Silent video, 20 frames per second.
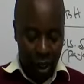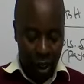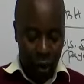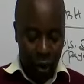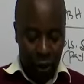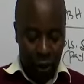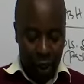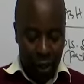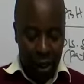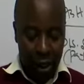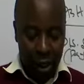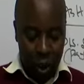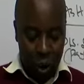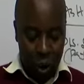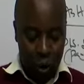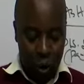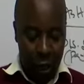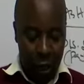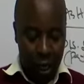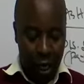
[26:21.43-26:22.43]
Note number
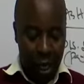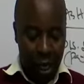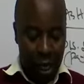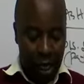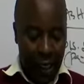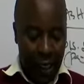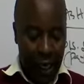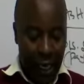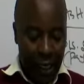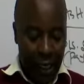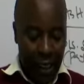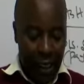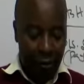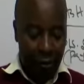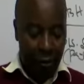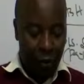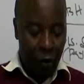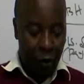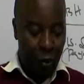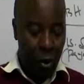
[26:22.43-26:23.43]
two, an
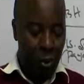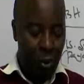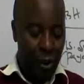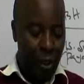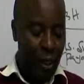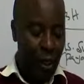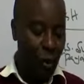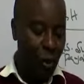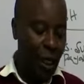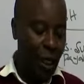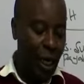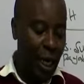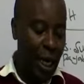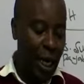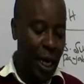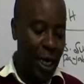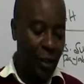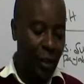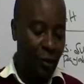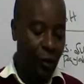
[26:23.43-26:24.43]
item of property with a
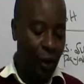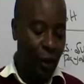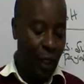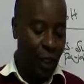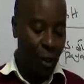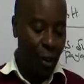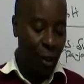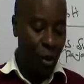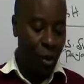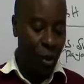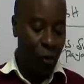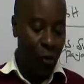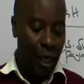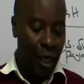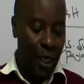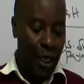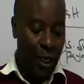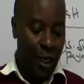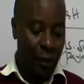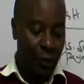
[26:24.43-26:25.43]
carrying value of
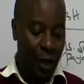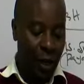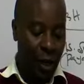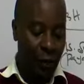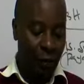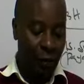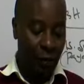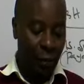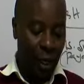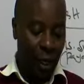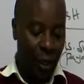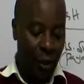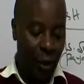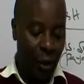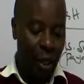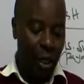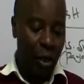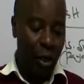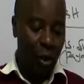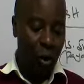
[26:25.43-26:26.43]
885
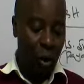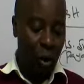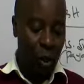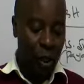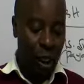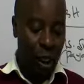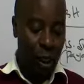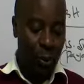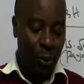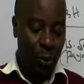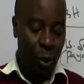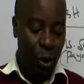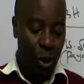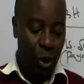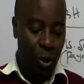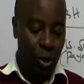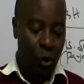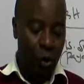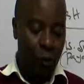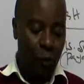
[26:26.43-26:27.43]
million was disposed
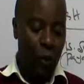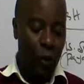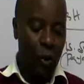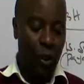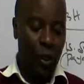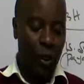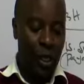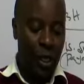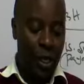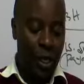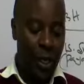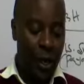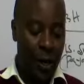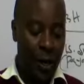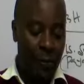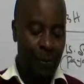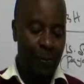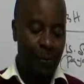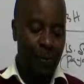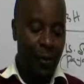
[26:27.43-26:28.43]
of during the
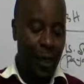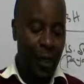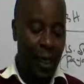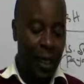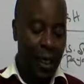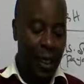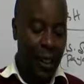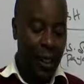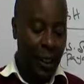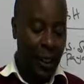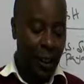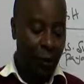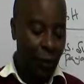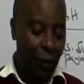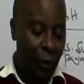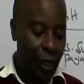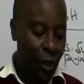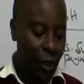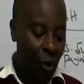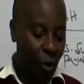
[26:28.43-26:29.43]
year ended
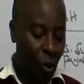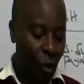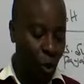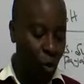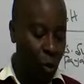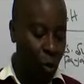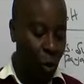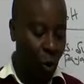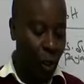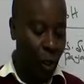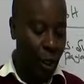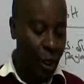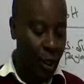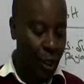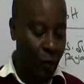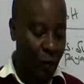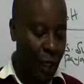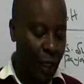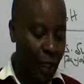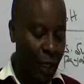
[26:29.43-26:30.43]
31st October
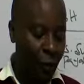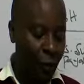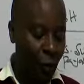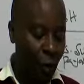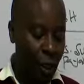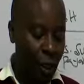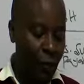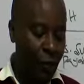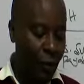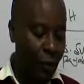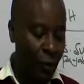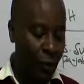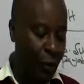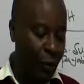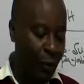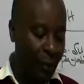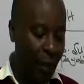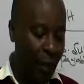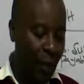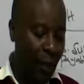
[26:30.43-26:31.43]
2017 for
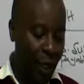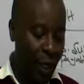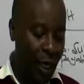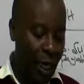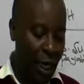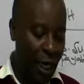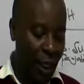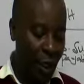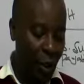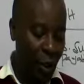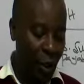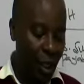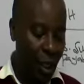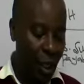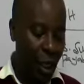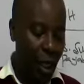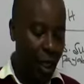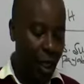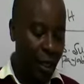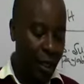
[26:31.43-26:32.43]
750 million in cash.
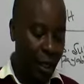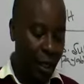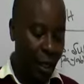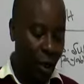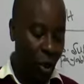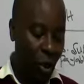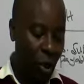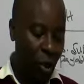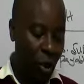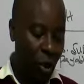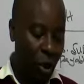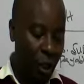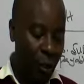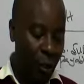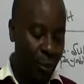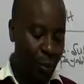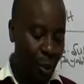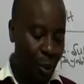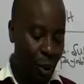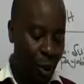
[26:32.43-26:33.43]
The loss on
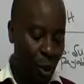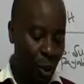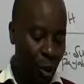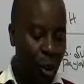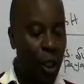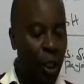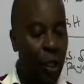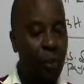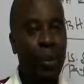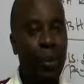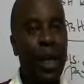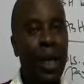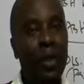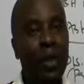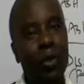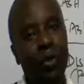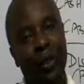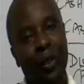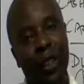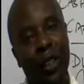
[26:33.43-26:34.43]
disposal is
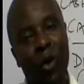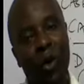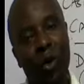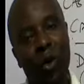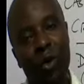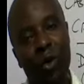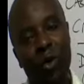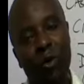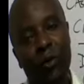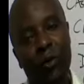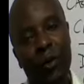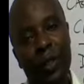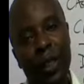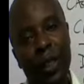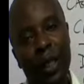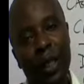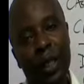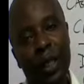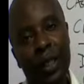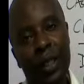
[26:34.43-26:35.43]
part of the cost of
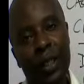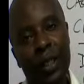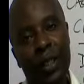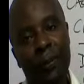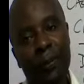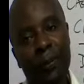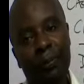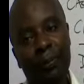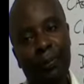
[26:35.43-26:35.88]
sales.